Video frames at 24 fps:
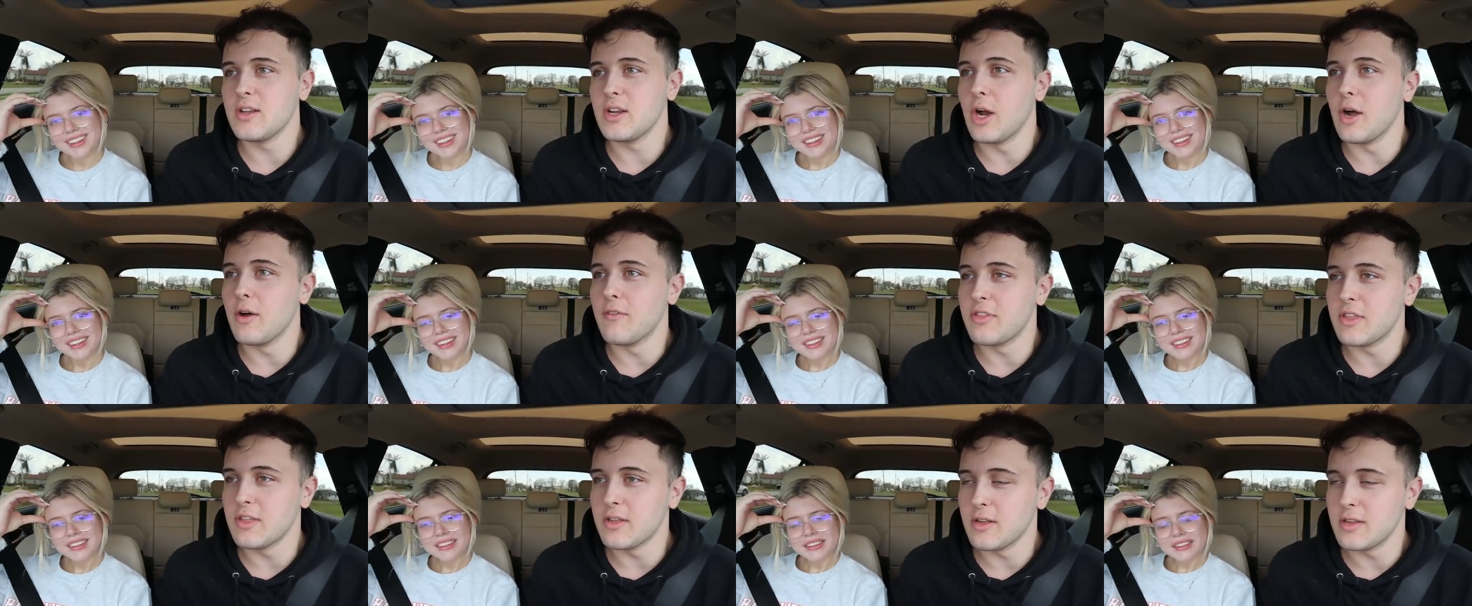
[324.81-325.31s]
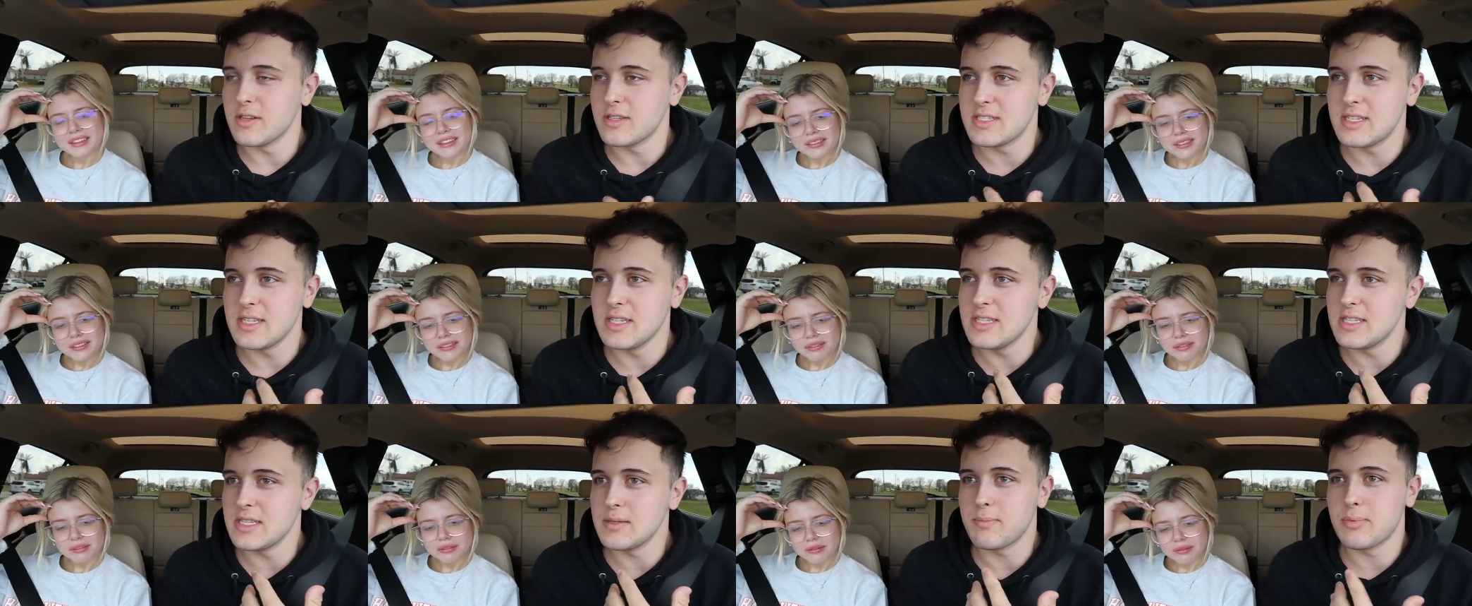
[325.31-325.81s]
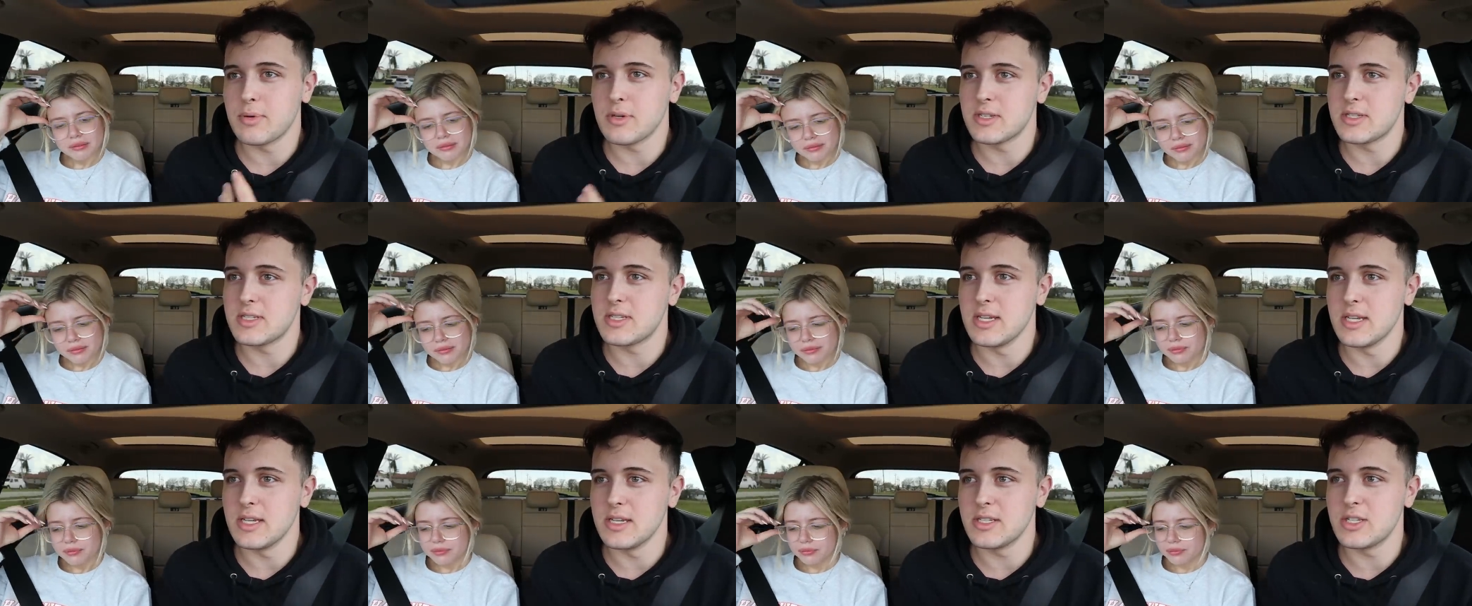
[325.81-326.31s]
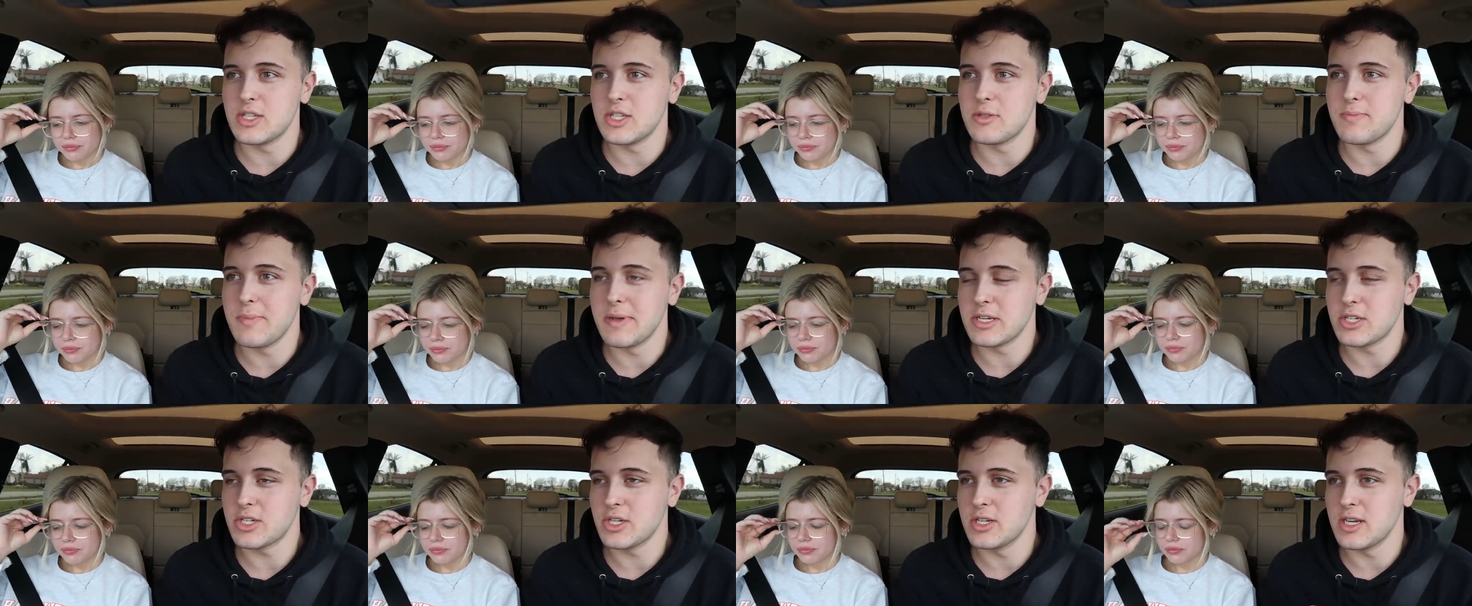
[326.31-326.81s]
Speaker 1: You know, if the sneezing persists, just
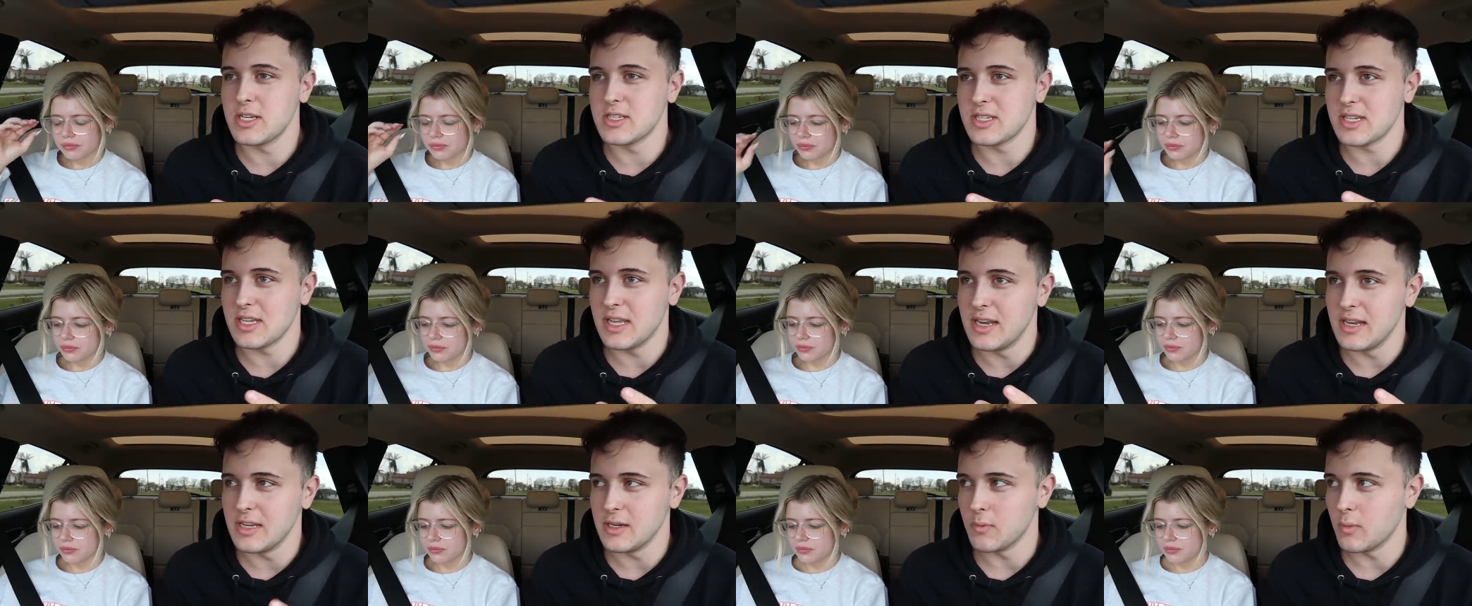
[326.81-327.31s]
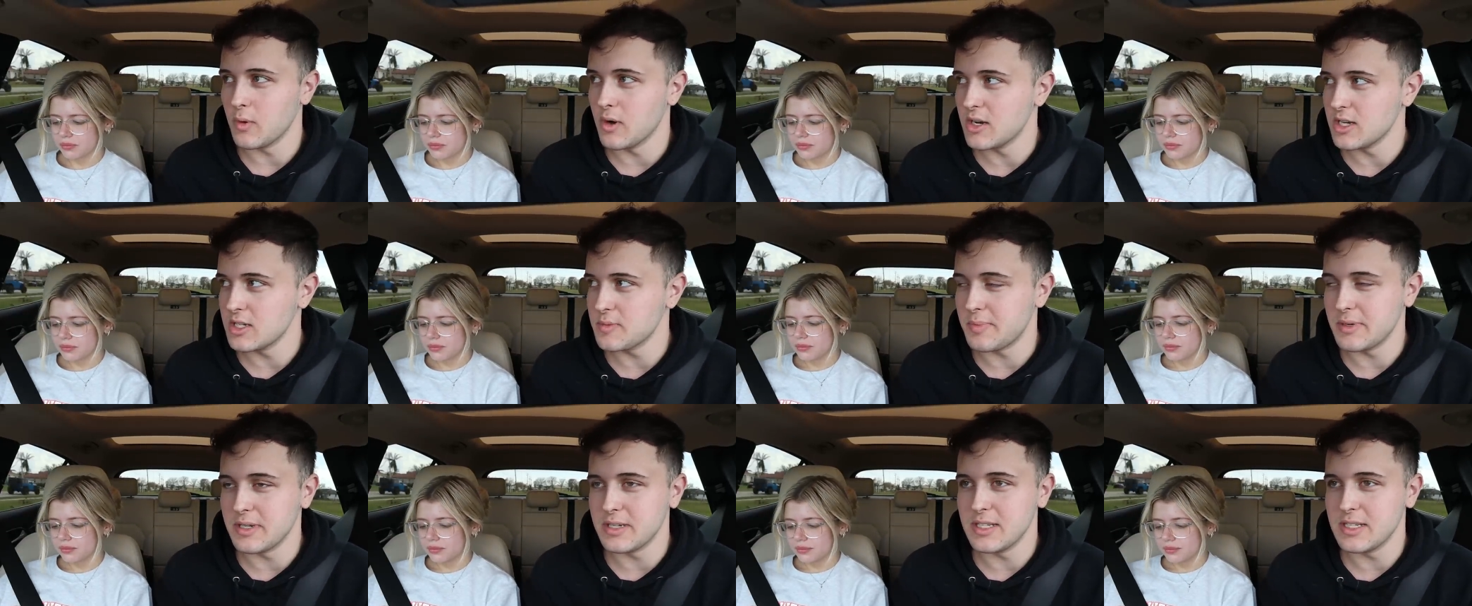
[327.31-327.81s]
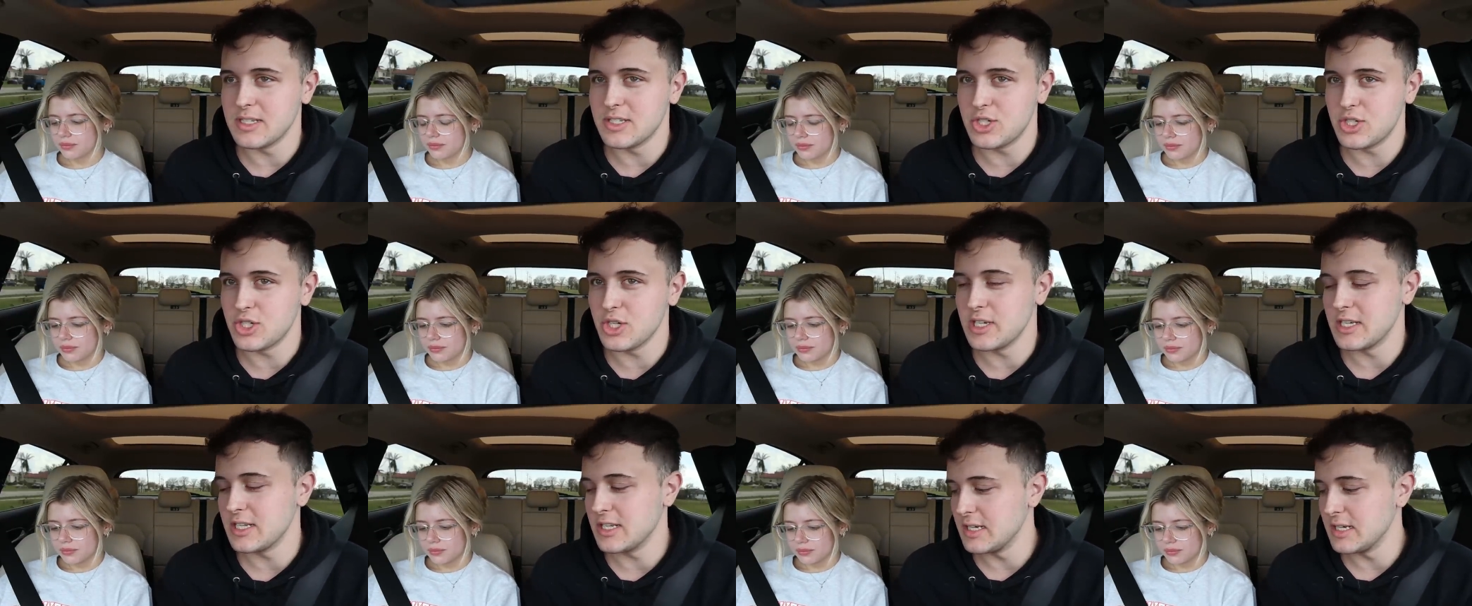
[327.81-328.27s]
make sure it doesn't get any worse, but it should